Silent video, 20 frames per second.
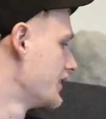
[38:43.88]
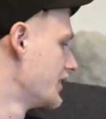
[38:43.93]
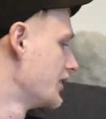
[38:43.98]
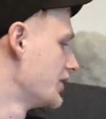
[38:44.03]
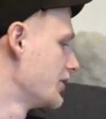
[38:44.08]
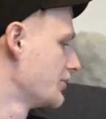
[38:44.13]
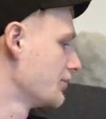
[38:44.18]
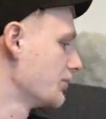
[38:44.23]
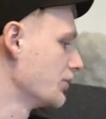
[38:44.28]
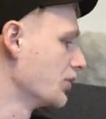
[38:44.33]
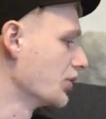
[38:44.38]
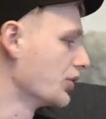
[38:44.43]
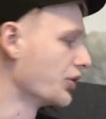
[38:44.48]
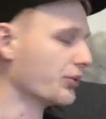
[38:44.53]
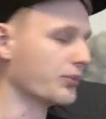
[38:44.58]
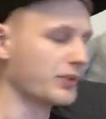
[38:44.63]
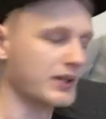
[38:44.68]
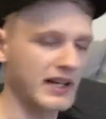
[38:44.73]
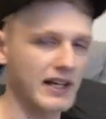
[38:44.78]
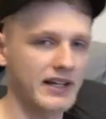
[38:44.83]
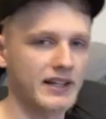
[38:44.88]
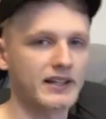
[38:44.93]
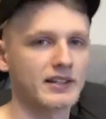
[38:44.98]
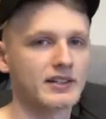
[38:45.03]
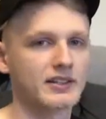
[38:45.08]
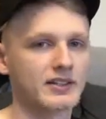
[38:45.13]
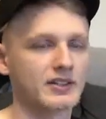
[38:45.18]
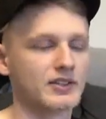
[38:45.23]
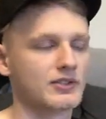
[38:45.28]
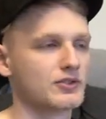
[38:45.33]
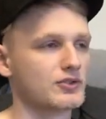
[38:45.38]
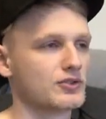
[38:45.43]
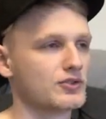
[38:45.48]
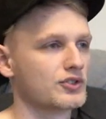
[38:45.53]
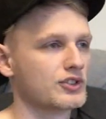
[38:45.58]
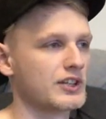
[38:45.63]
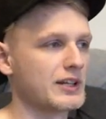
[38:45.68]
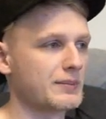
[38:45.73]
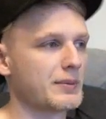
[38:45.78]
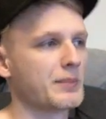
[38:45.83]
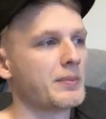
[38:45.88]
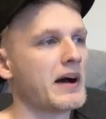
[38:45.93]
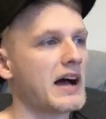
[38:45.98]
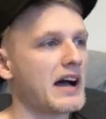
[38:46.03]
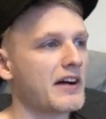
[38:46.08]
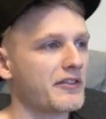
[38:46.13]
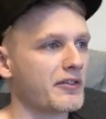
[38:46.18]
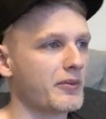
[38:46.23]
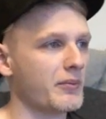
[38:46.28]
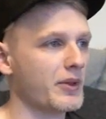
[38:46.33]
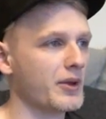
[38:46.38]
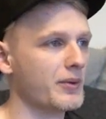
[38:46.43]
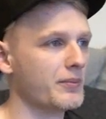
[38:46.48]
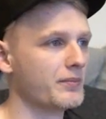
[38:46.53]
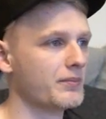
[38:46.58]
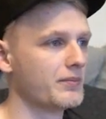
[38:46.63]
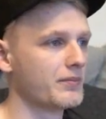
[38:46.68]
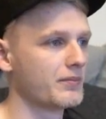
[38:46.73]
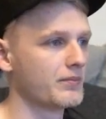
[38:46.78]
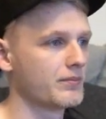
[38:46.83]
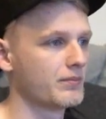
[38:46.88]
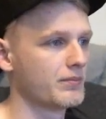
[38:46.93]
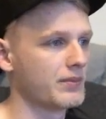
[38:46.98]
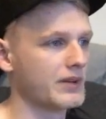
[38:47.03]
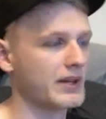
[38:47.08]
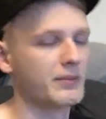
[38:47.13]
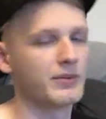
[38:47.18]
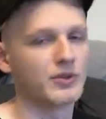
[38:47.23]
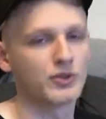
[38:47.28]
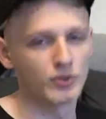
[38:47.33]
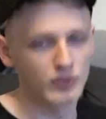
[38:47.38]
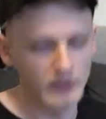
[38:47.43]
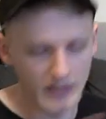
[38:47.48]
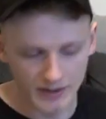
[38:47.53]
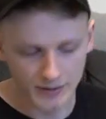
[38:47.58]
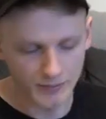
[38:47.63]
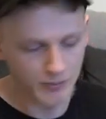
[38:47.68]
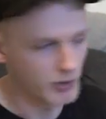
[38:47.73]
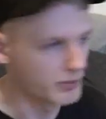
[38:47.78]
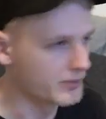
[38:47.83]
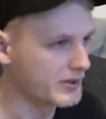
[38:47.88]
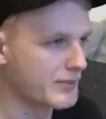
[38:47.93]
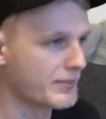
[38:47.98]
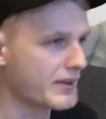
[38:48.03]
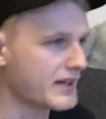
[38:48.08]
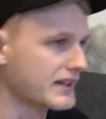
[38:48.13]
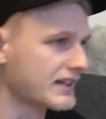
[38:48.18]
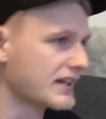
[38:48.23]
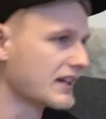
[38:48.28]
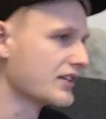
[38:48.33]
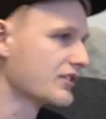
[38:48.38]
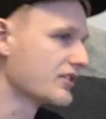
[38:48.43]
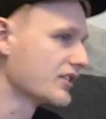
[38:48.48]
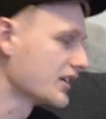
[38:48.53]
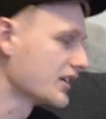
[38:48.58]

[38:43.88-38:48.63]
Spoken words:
but no, we kind of sleep apart from them, but then we do let them come in the bed occasionally,